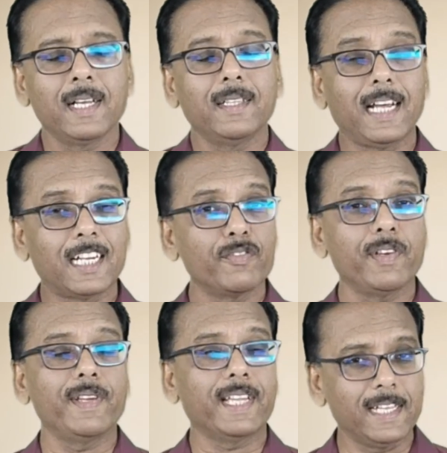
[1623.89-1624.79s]
That's where
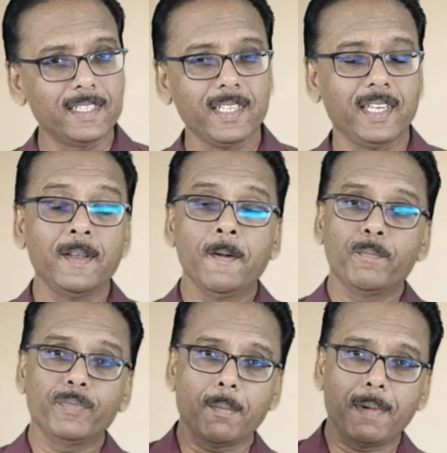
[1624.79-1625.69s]
we can see
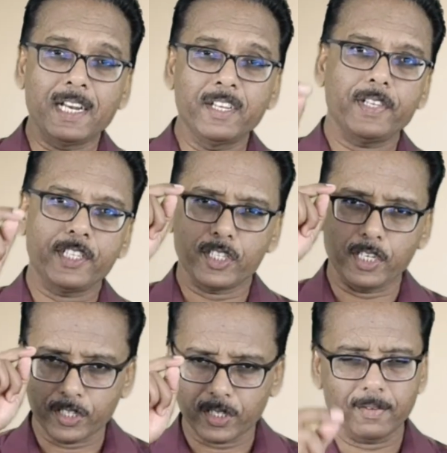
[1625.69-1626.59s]
the
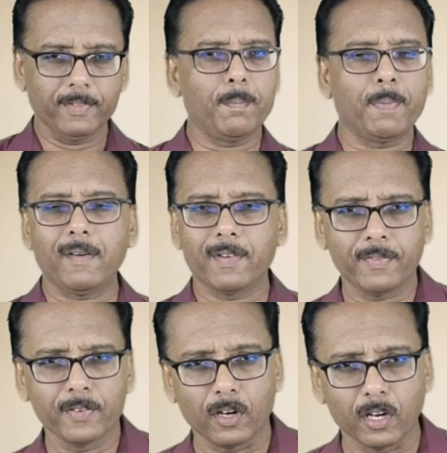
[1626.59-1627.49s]
manifestation of the power of
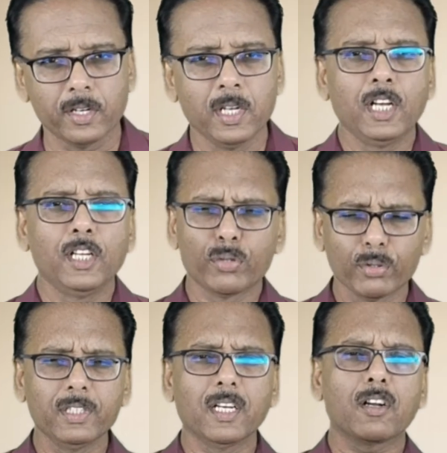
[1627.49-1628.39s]
God
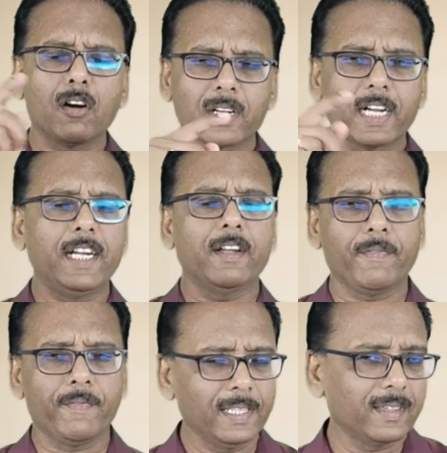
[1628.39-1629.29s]
through the God kind of
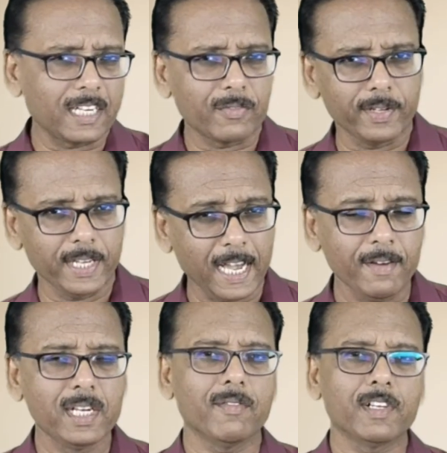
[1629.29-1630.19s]
faith that we have
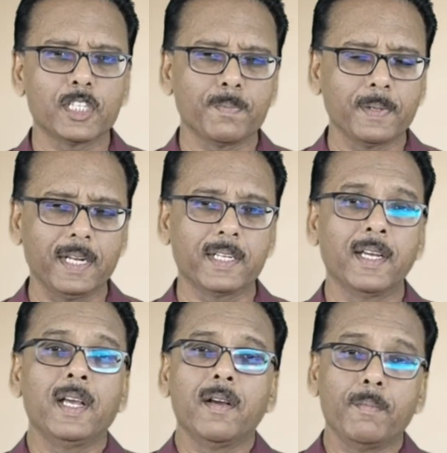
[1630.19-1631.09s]
in our spirit
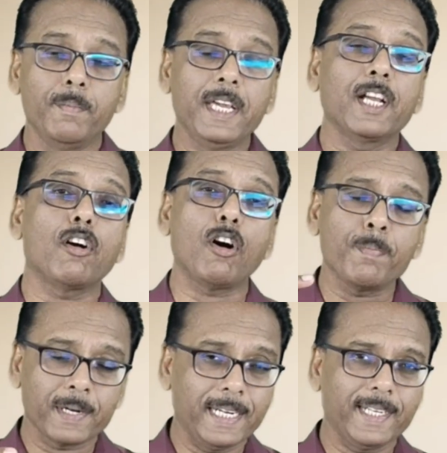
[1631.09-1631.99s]
being
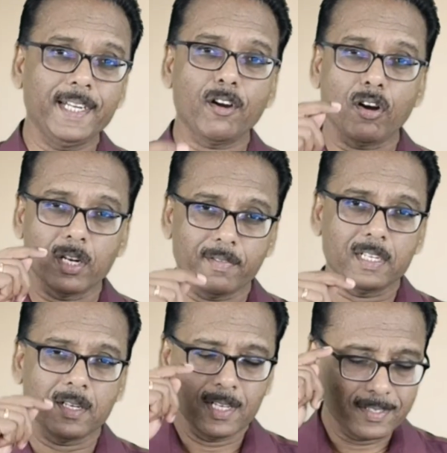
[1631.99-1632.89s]
operated on
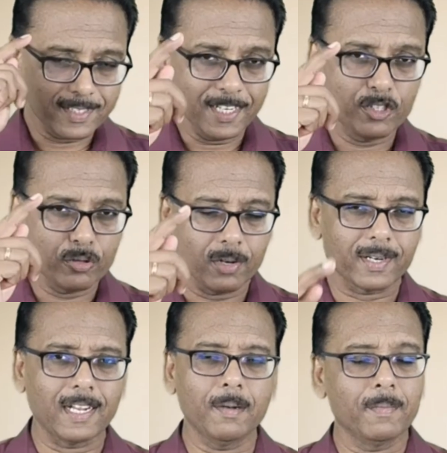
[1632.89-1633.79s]
our sensual
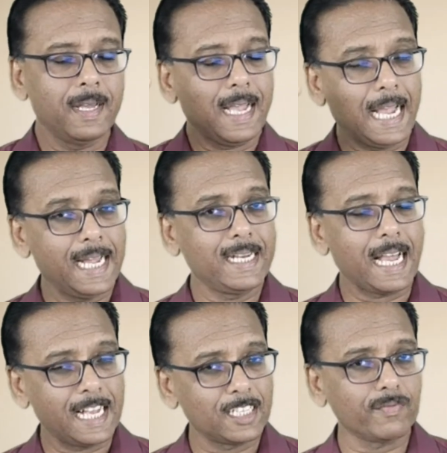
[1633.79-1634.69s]
realm and
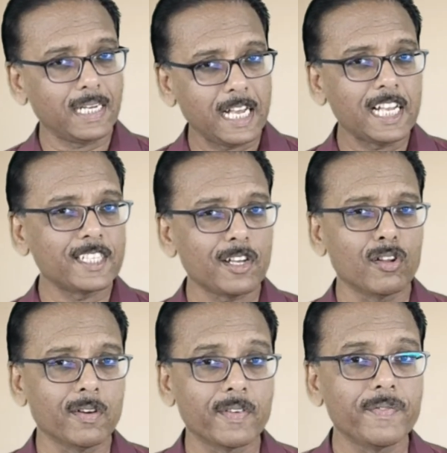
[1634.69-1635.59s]
as well as on
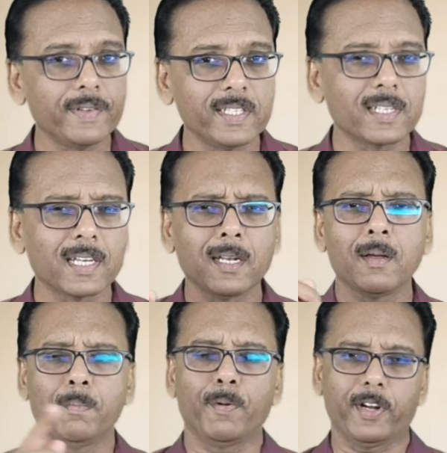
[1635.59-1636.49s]
our physical
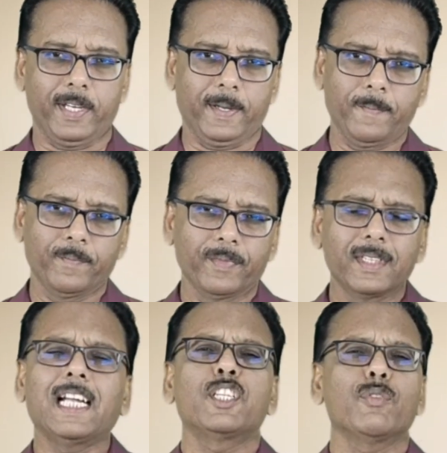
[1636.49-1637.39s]
body.
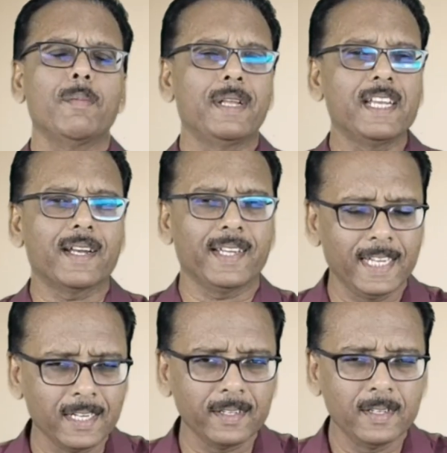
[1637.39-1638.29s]
That's why many are
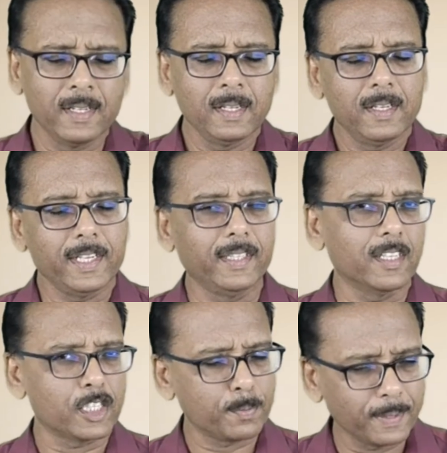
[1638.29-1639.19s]
healed in the
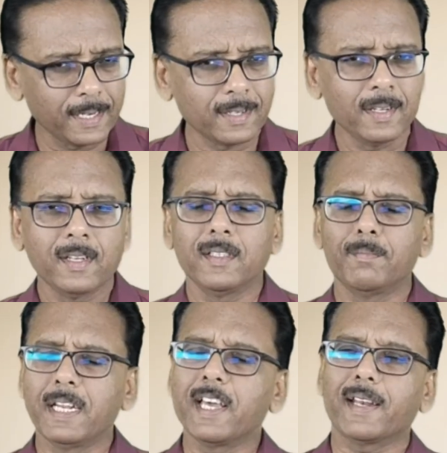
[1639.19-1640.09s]
spirit,
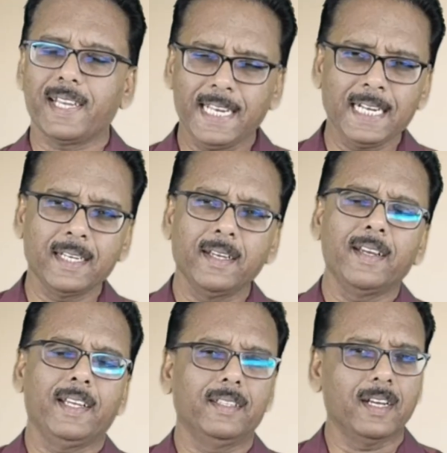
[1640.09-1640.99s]
many are healed
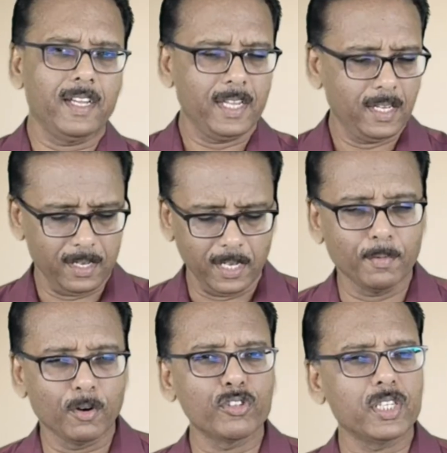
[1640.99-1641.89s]
in the
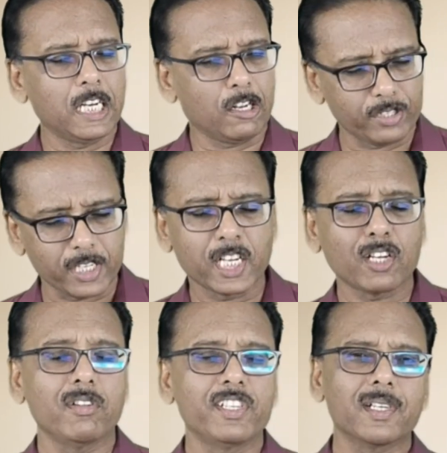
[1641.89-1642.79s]
emotional or
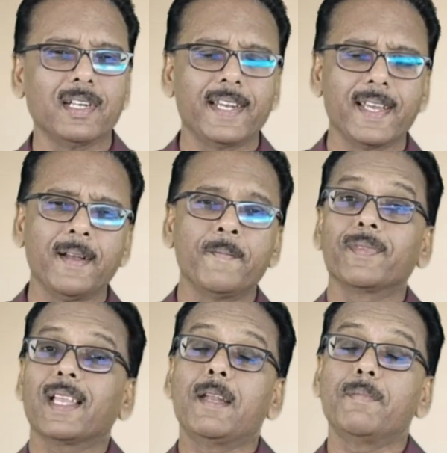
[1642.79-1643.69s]
psychological area,
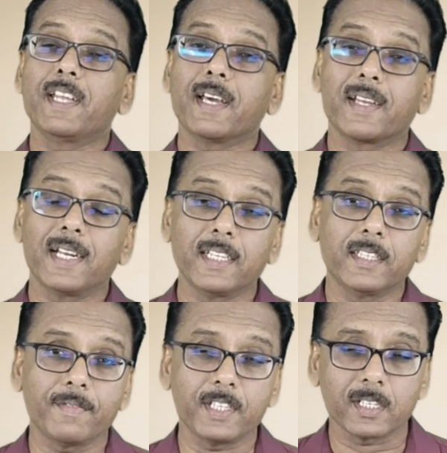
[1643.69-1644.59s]
and many are healed in the
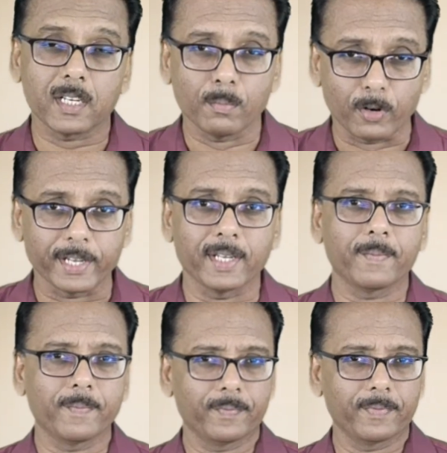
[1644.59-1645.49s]
physical body.
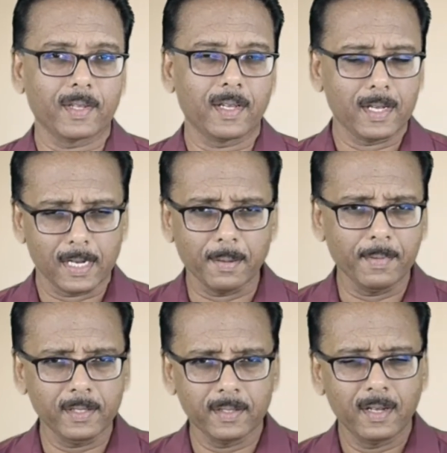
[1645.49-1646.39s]

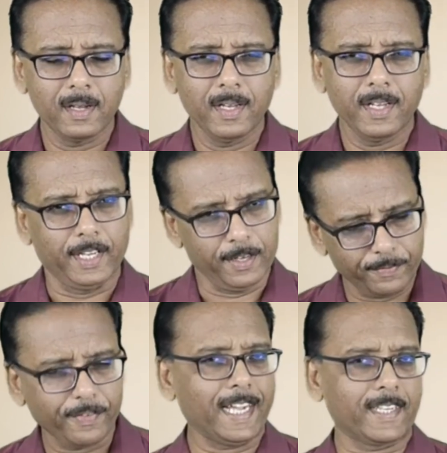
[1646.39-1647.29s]
Amen. In
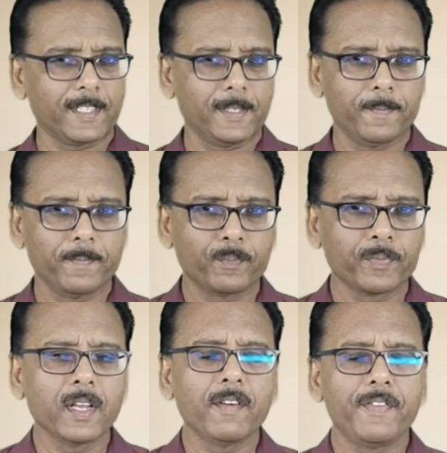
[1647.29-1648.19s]
fact,
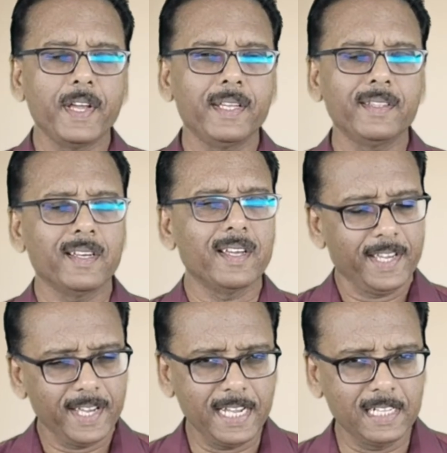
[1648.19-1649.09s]
faith
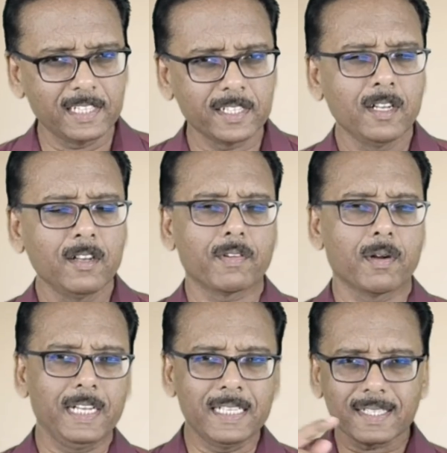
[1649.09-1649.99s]
heals from
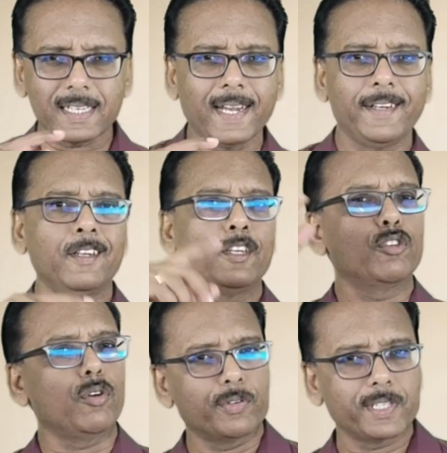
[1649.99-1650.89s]
inside to
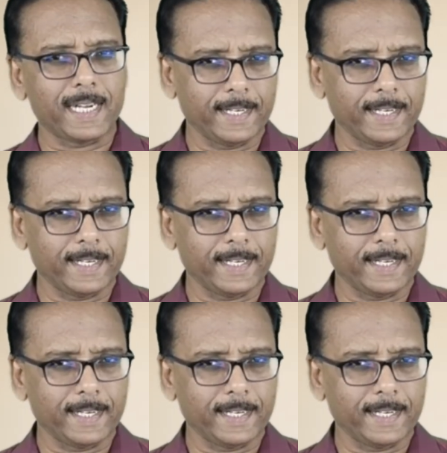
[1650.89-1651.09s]
outside.